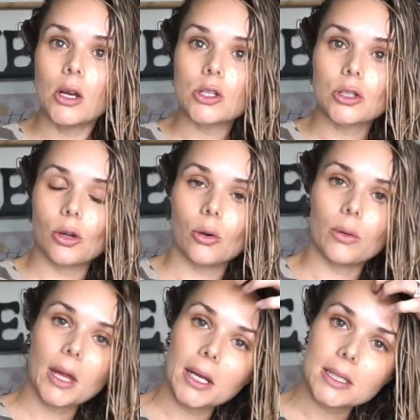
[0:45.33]

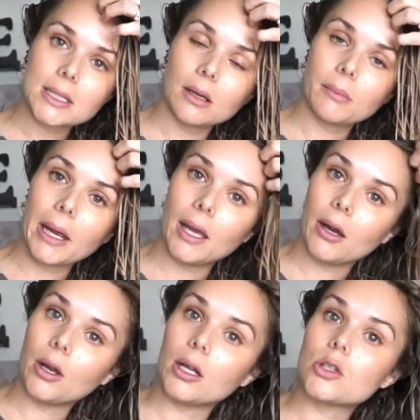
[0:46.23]
So that is like my
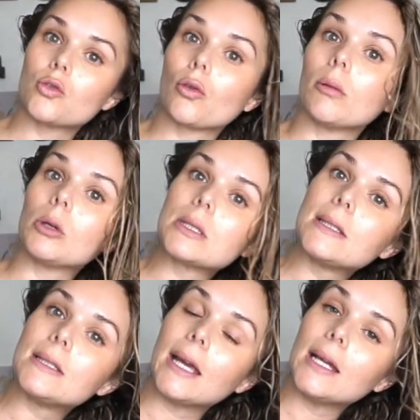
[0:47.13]
hair in its normal
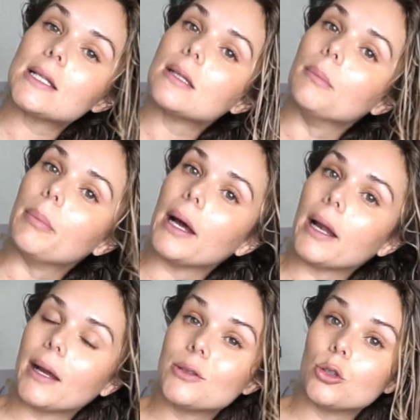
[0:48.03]
state, but
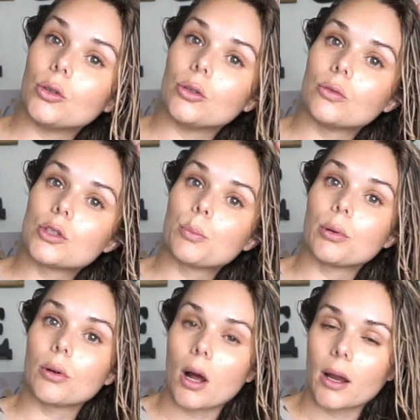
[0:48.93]
I do use
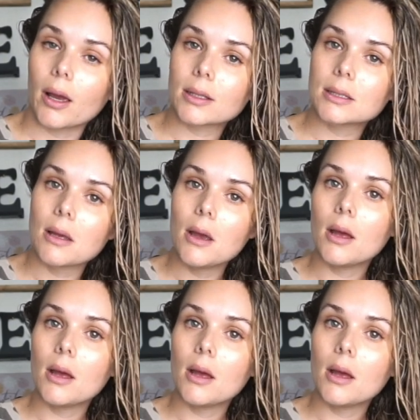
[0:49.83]
products